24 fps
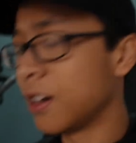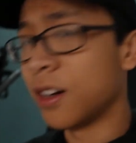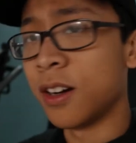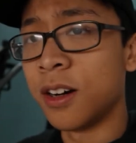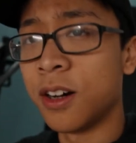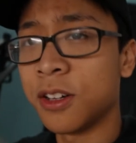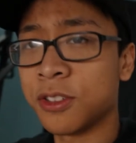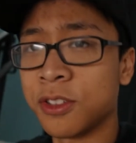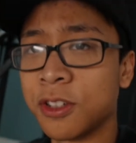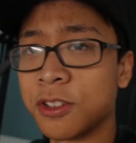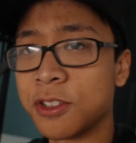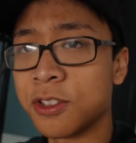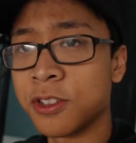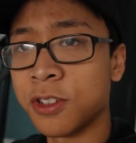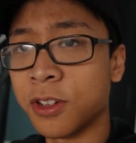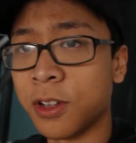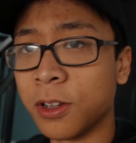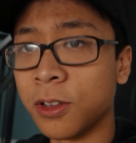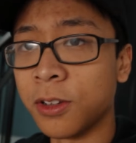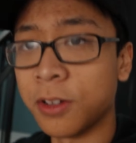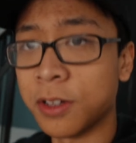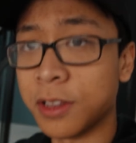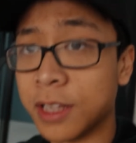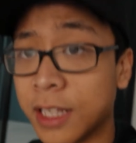Also, I just took a
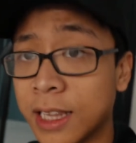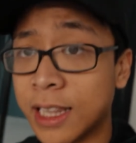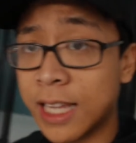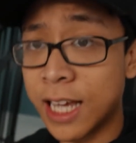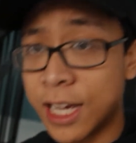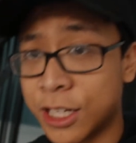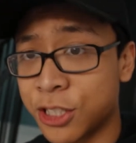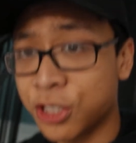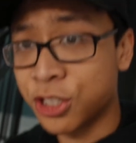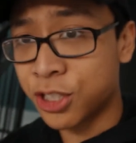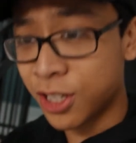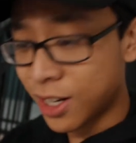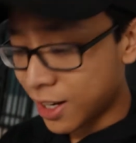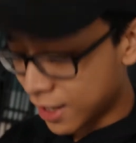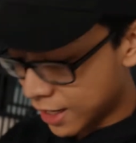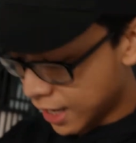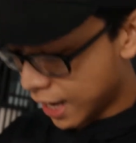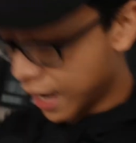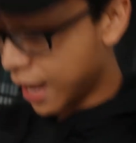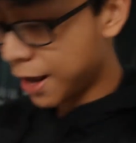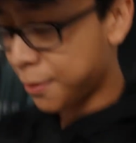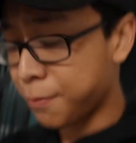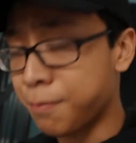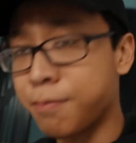look at the last shot,
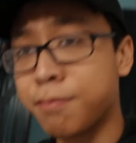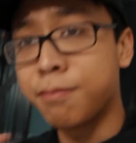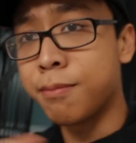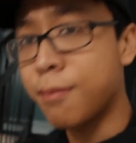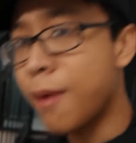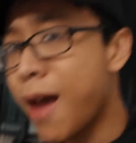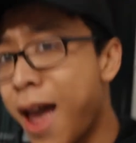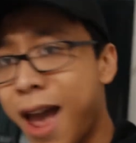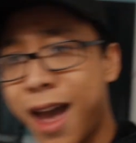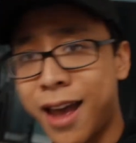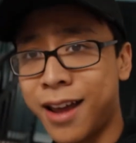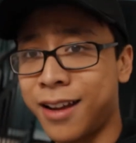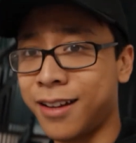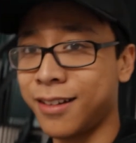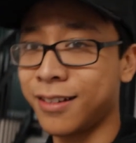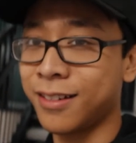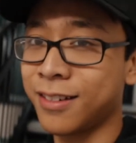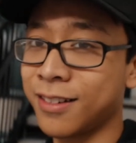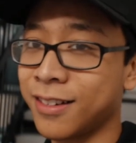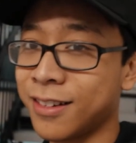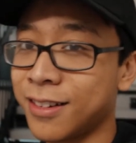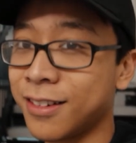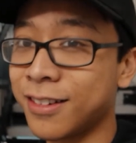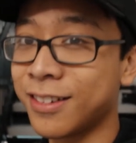and man,
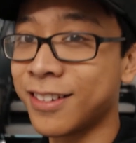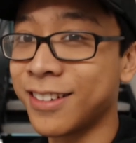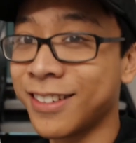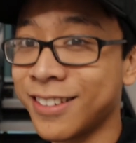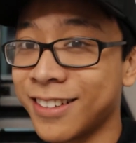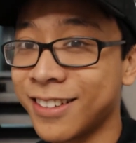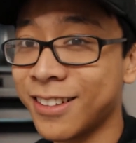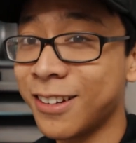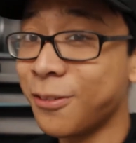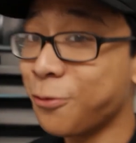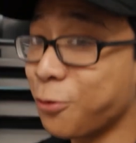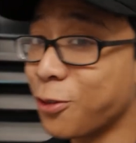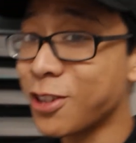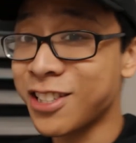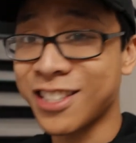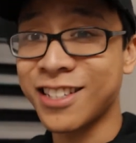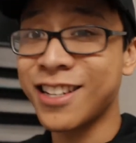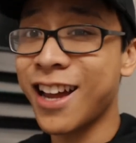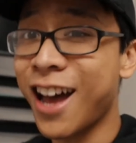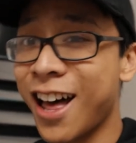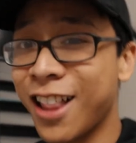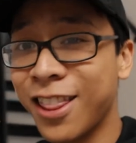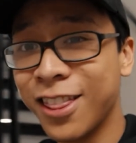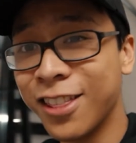was
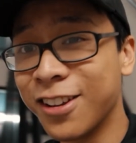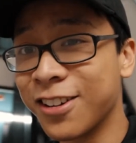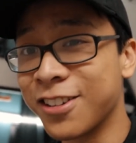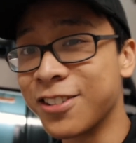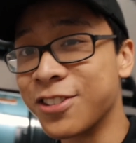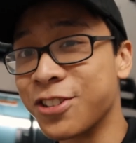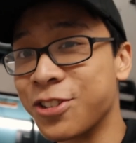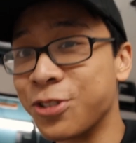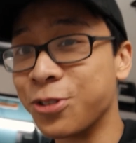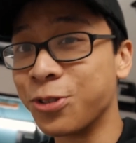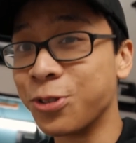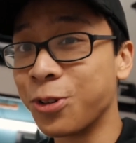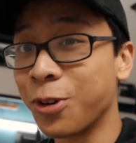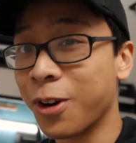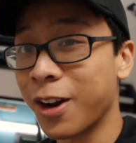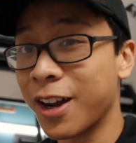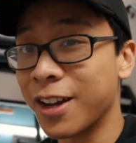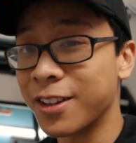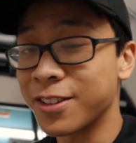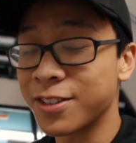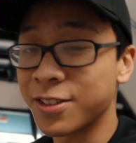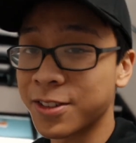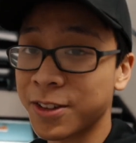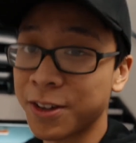not looking too
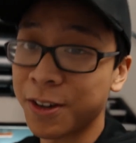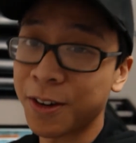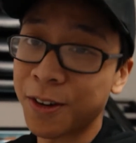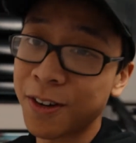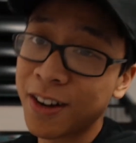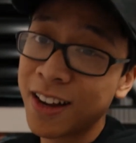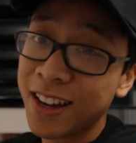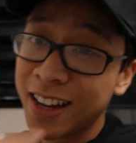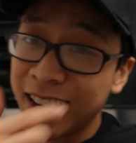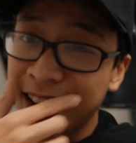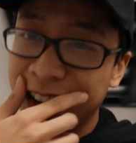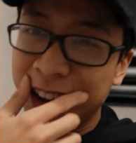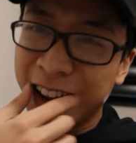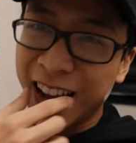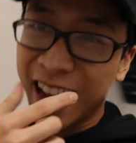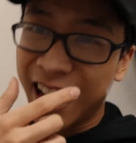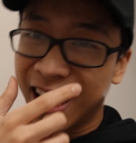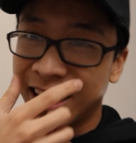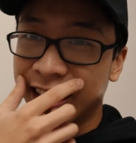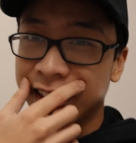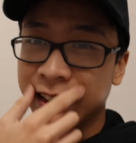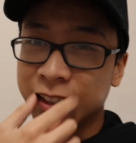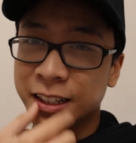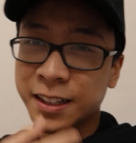great, so
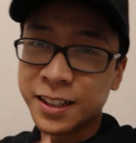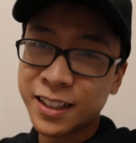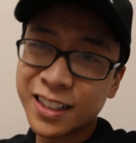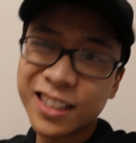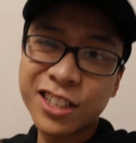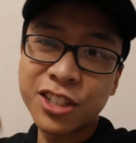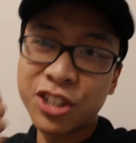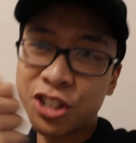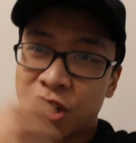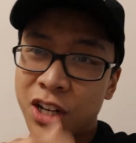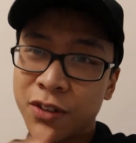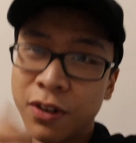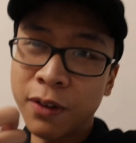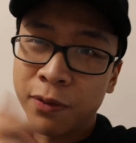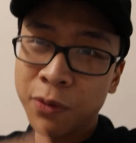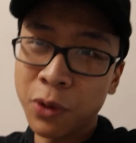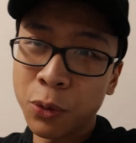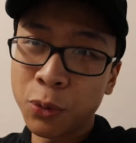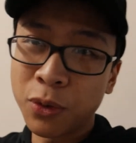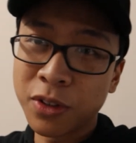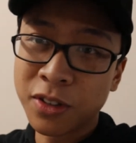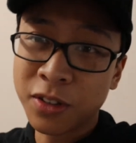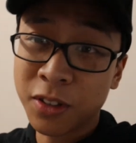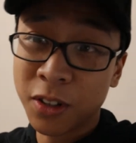had to shave off
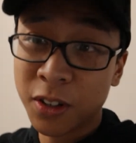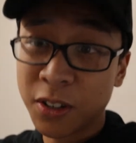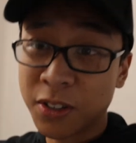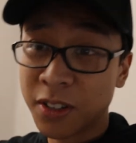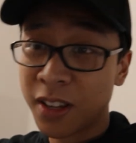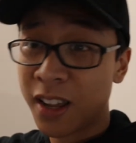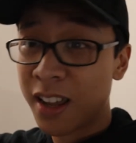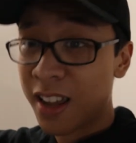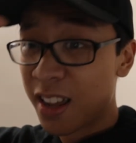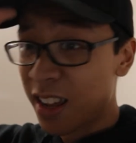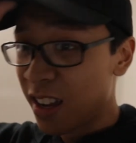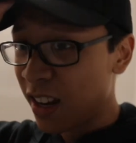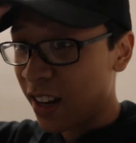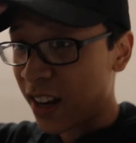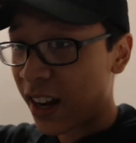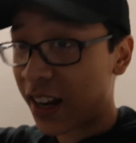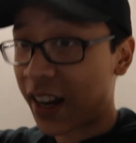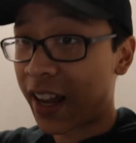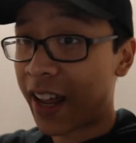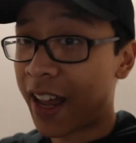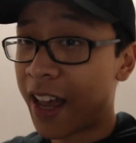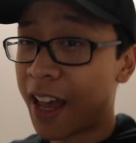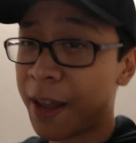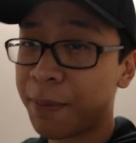the whiskers, got
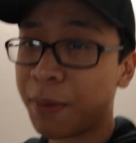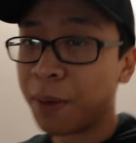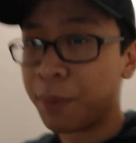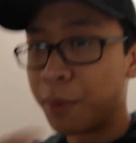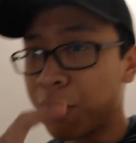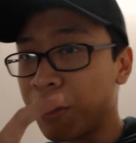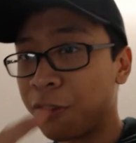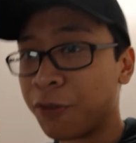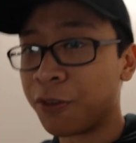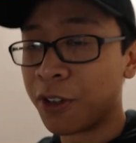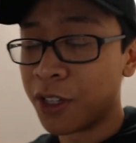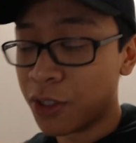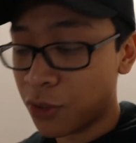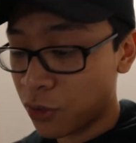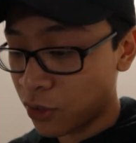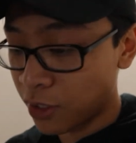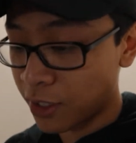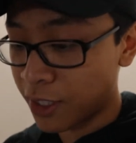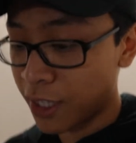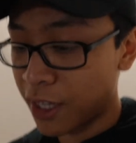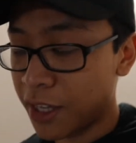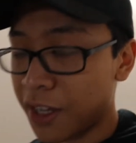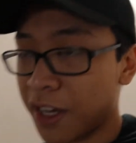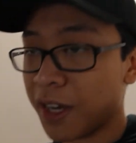a hat. My buddy Vince
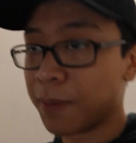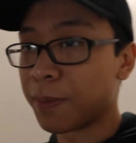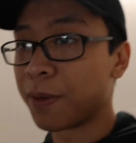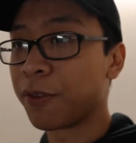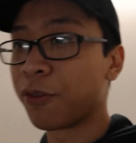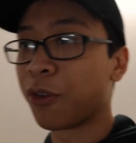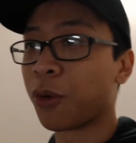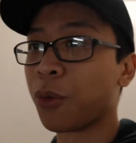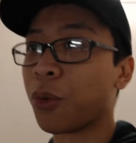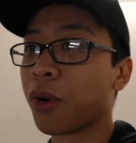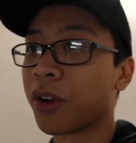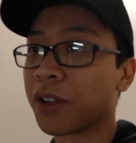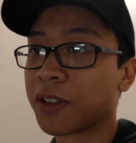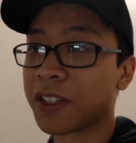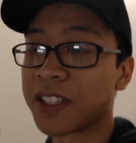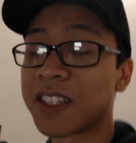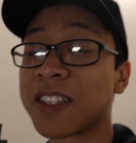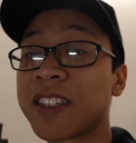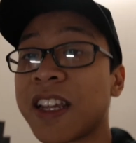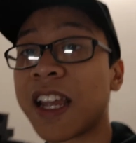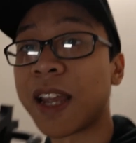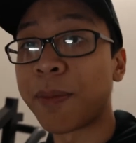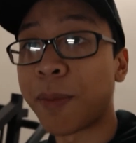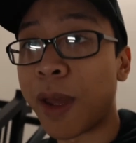was yelling at me for wearing the
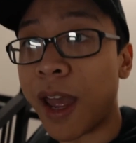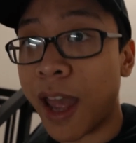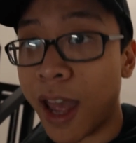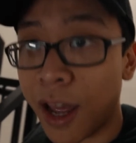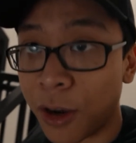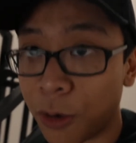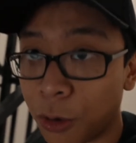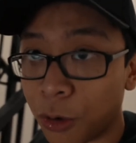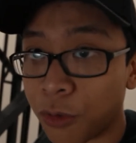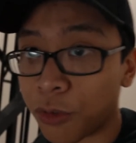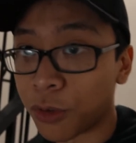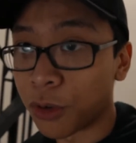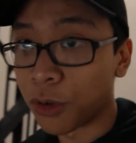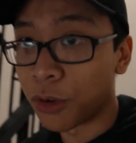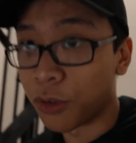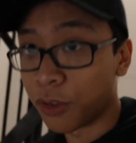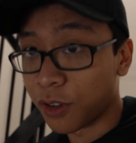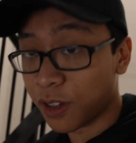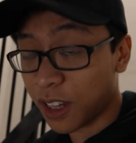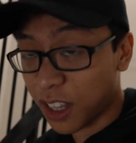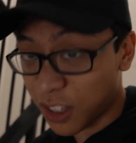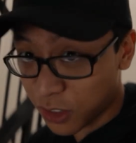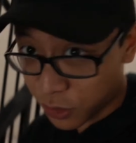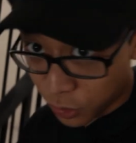same hat over and
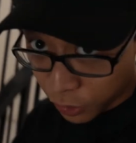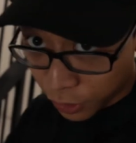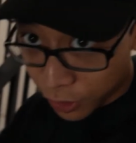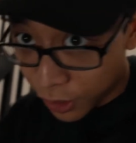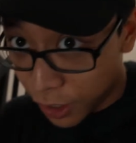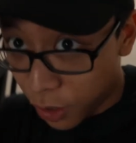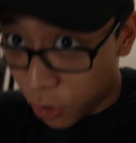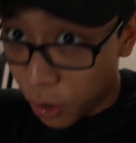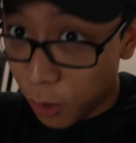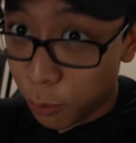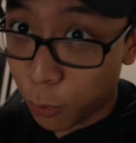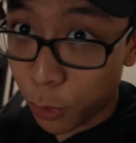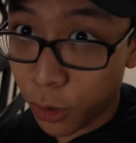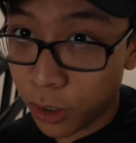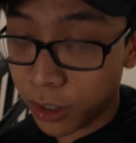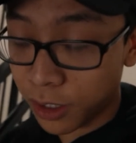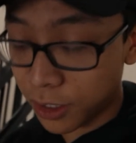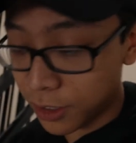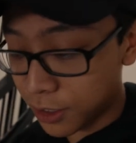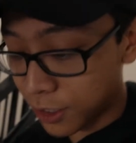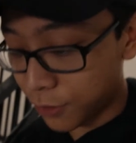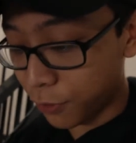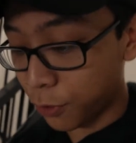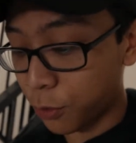over again, so there, I'm wearing
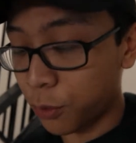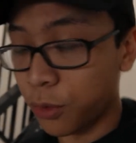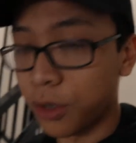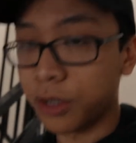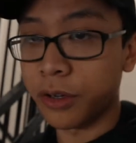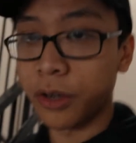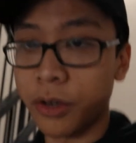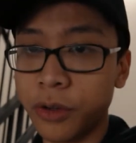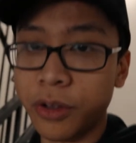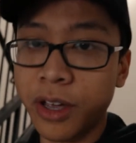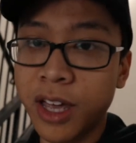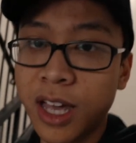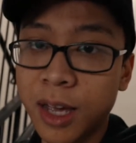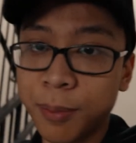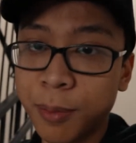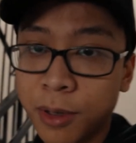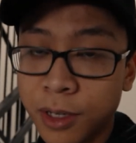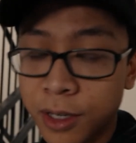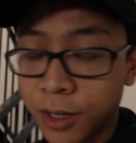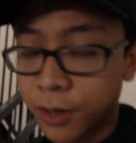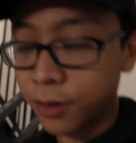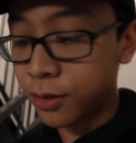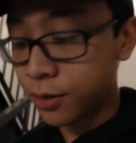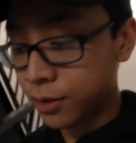a different one. Are you happy
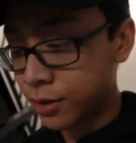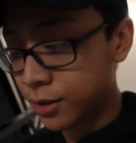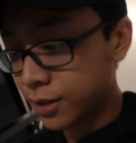now?